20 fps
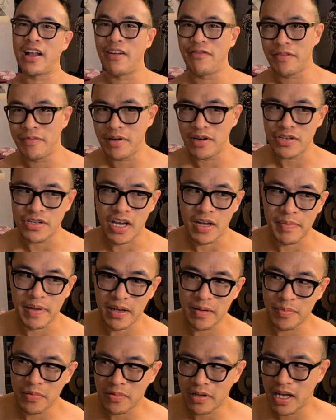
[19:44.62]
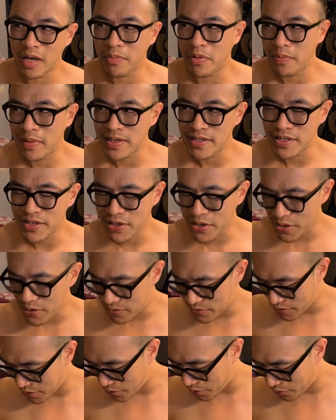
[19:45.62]
off from her job a couple months ago,
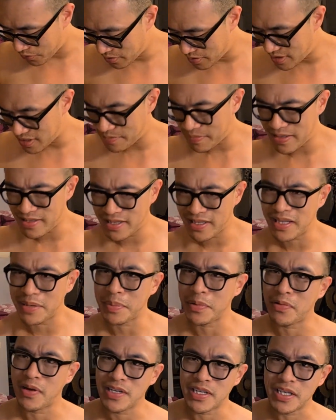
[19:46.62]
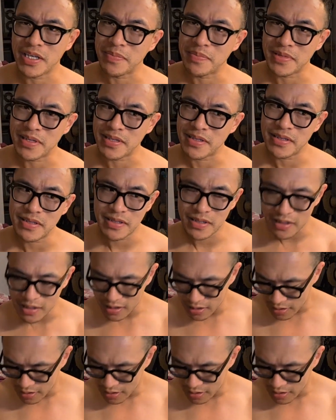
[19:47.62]
so she's basically been watching him since.